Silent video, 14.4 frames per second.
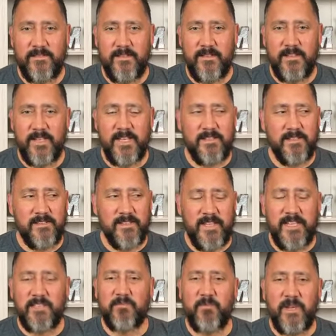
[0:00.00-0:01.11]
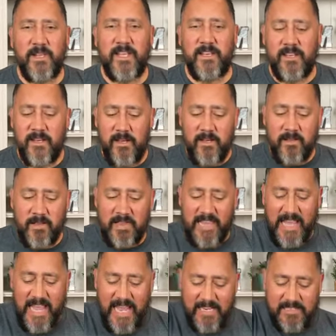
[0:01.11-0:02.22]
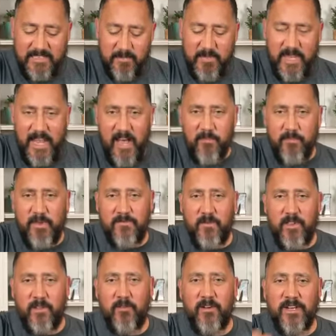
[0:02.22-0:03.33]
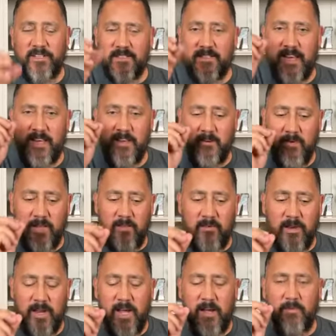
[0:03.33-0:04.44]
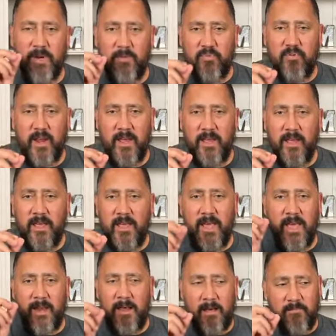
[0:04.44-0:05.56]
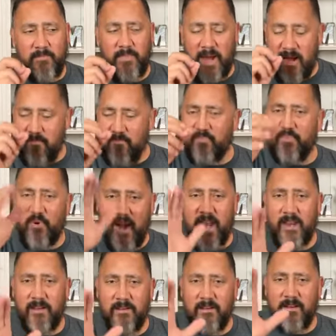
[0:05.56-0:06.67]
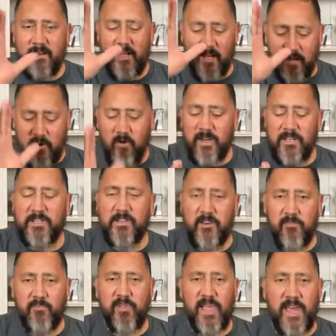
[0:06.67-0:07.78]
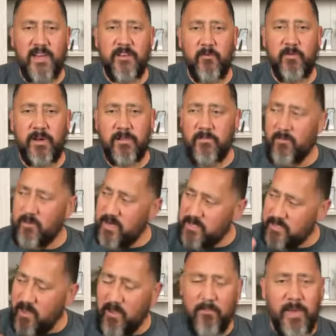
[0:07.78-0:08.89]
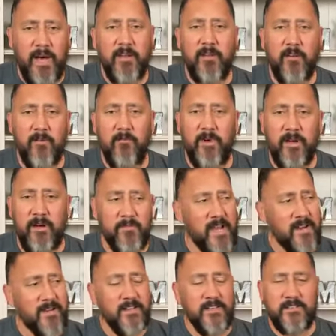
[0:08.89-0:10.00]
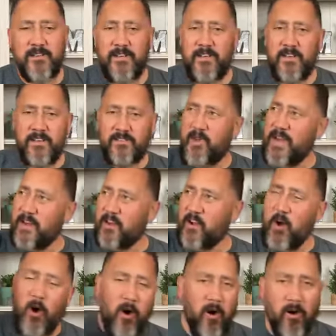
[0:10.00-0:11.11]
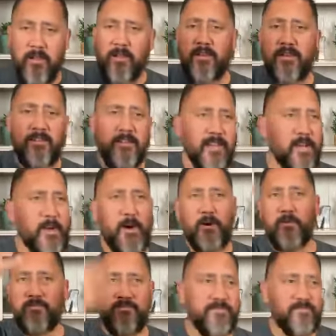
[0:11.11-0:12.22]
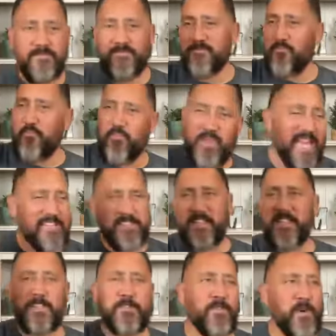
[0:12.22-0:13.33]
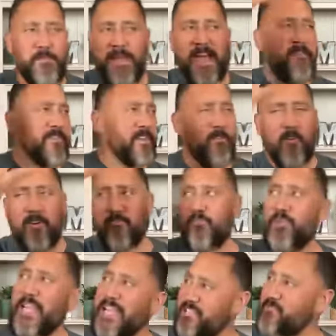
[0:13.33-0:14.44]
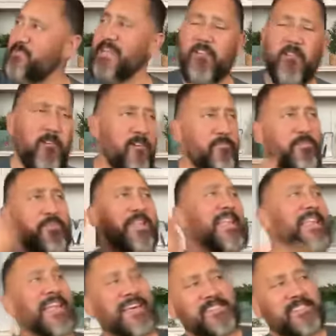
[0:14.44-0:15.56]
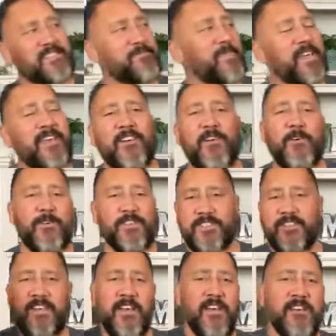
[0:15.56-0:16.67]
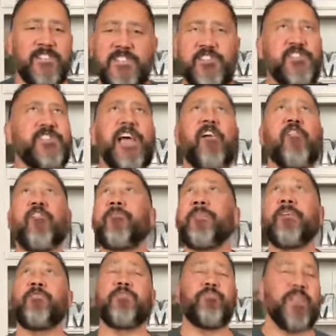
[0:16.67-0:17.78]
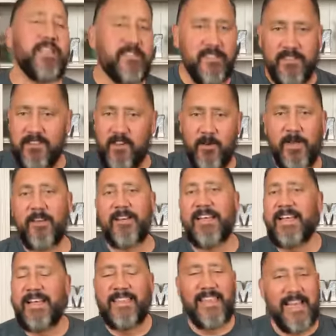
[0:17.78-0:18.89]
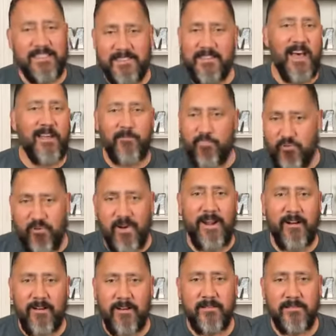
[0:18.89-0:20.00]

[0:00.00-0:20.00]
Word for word: Let's let's really lay something out before the Lord and say, "You know what, Lord, I'm going to pray and I'm I'm praying according to your plan and your will. Lord, it's all about your will. I'm not going to try to call, you know, blessings from heaven lord bless me lord bless me you know just just shower me with blessing you know you, that's not prayer